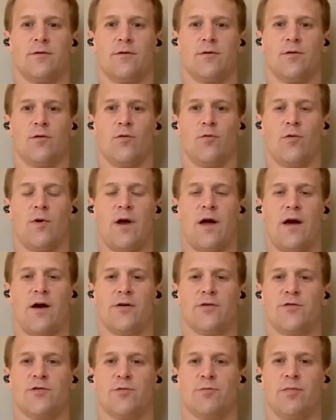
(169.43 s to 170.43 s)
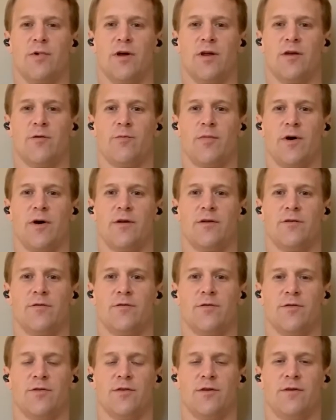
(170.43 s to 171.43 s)
around your belly
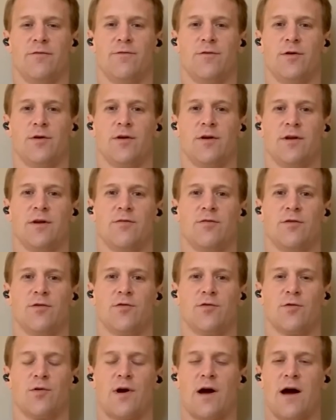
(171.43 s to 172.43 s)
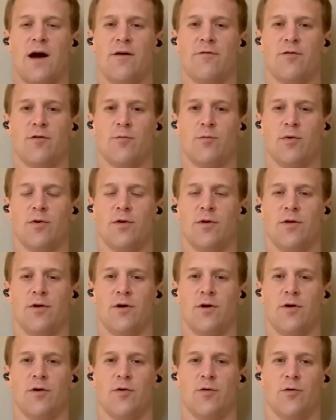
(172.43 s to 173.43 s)
button. See if you can even drive it
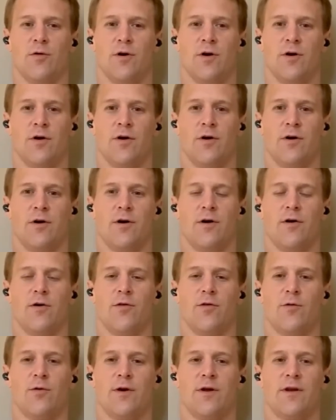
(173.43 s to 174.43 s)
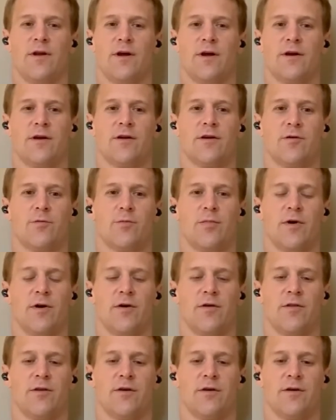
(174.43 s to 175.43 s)
below, all the way down into your
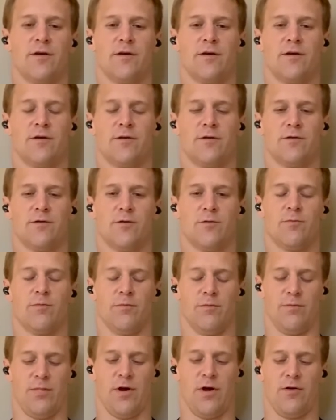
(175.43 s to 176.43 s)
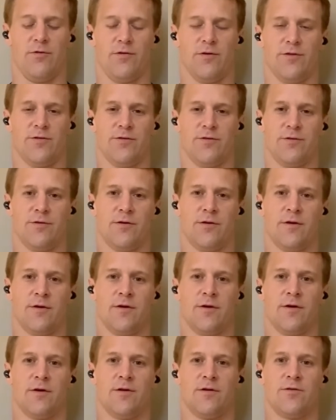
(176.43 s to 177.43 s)
belly, your pelvis.
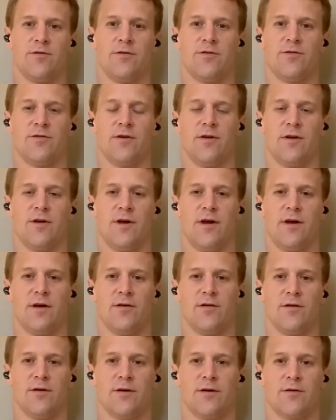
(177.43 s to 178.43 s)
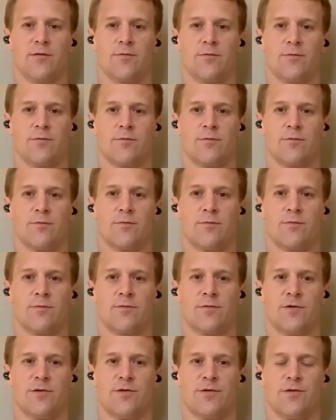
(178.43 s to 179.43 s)
Just inhaling
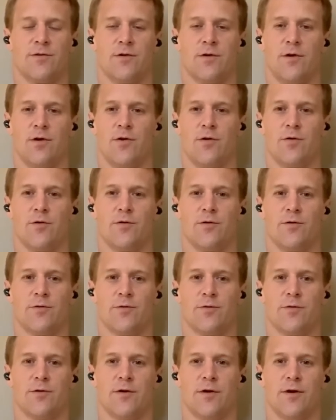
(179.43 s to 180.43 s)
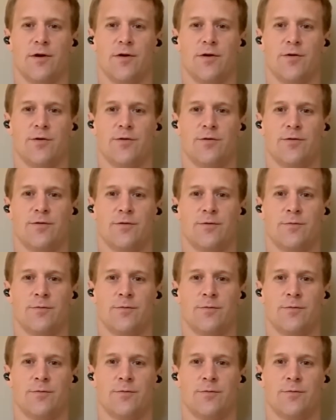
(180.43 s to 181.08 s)
slowly through the nose,